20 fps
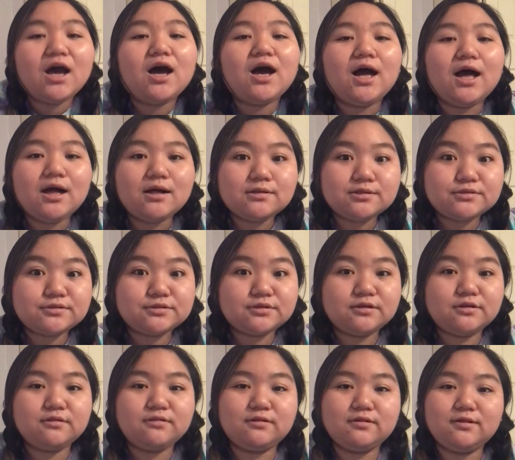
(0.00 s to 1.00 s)

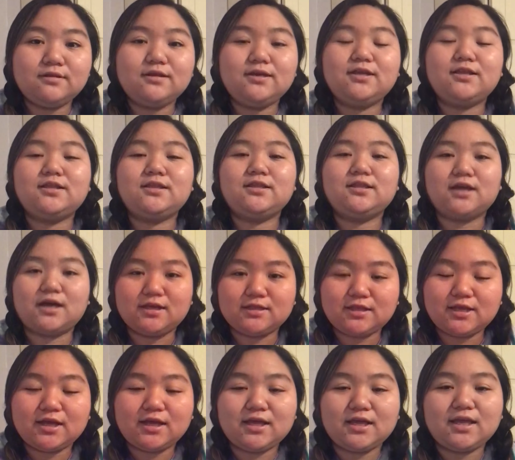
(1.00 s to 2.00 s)
Absolutely not.
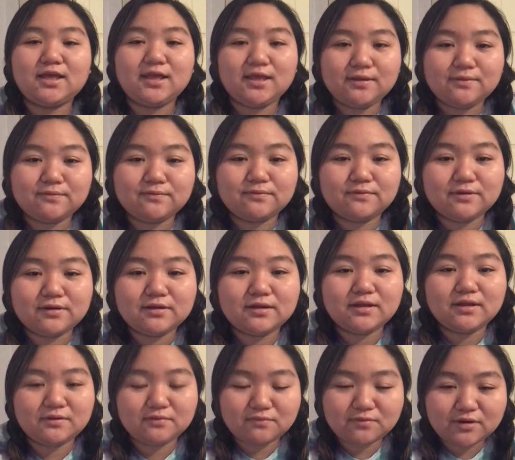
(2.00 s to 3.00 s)
I hate
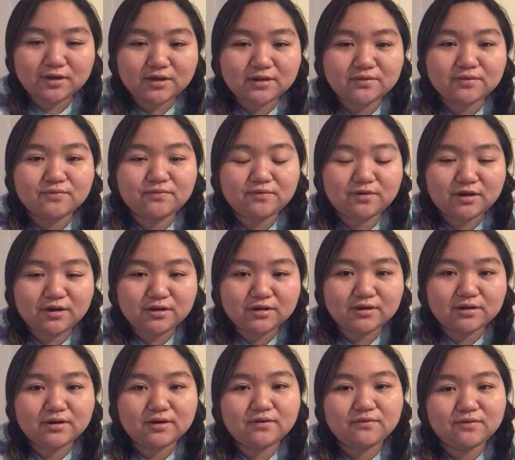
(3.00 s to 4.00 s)
wine,
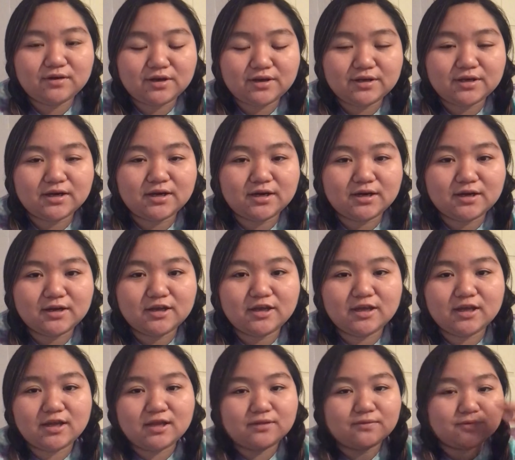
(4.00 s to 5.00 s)
alcohol, vodka,
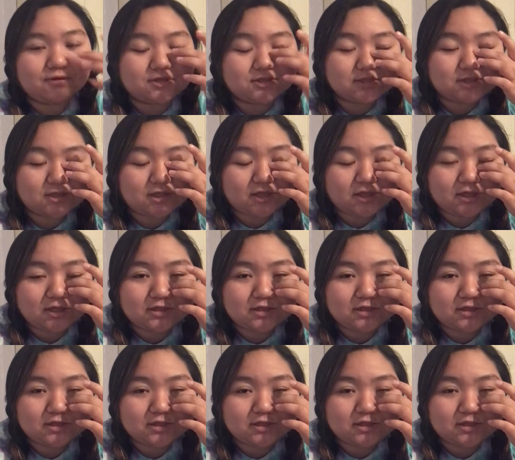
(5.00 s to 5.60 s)
and whiskey.